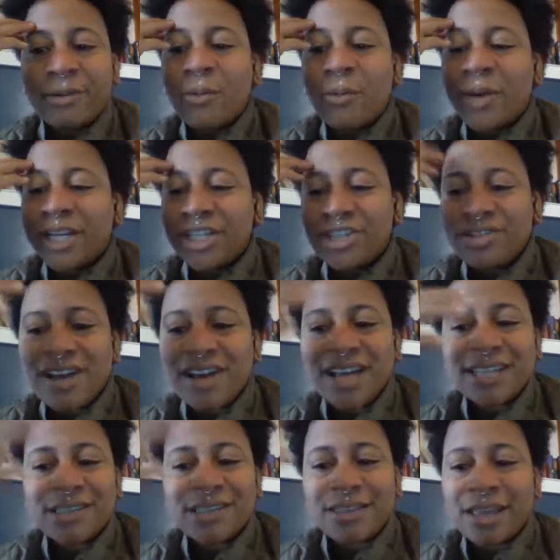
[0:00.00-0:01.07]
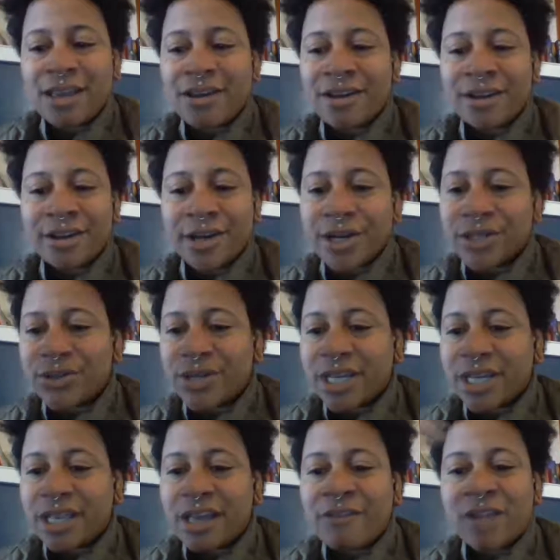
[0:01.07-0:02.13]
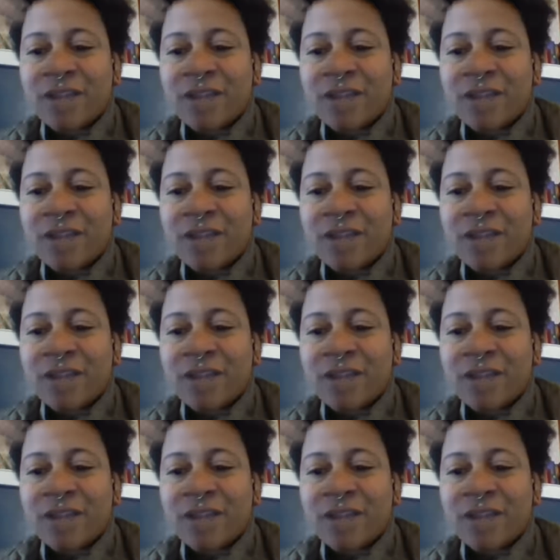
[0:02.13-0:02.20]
What did you guys think on a cursory level?